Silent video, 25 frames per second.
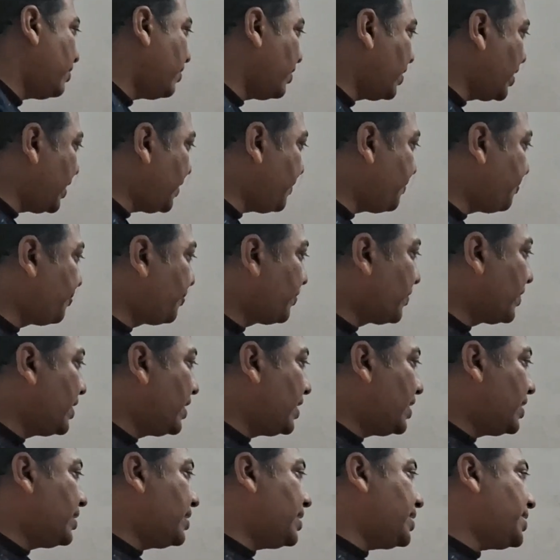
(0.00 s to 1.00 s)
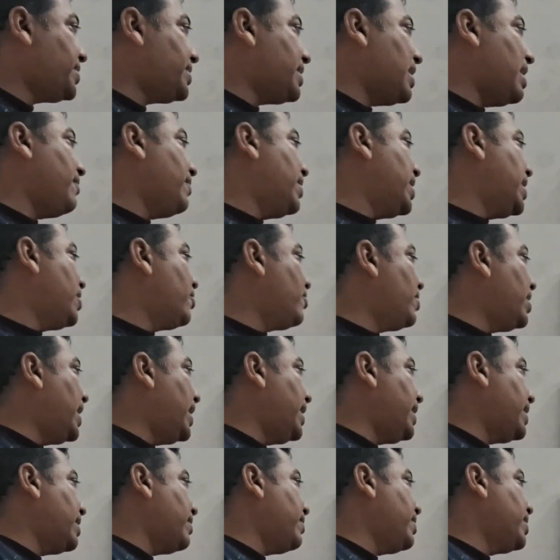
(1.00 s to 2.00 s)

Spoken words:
Okay. This time when you will enter